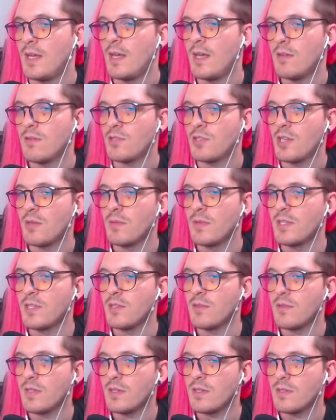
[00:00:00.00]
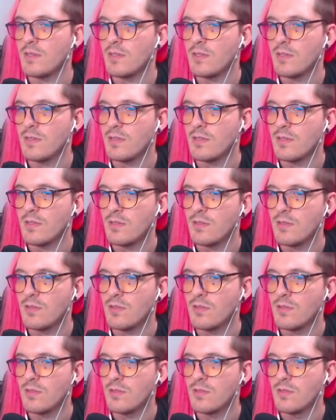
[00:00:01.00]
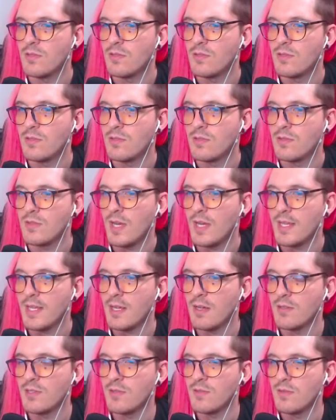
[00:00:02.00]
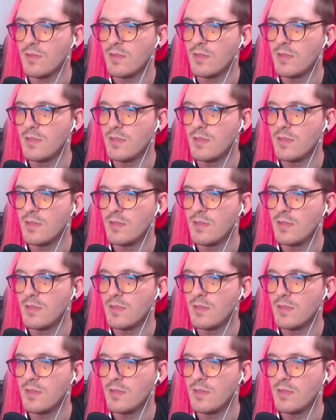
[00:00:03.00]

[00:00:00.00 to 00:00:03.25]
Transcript: shall we do this? I think I'll do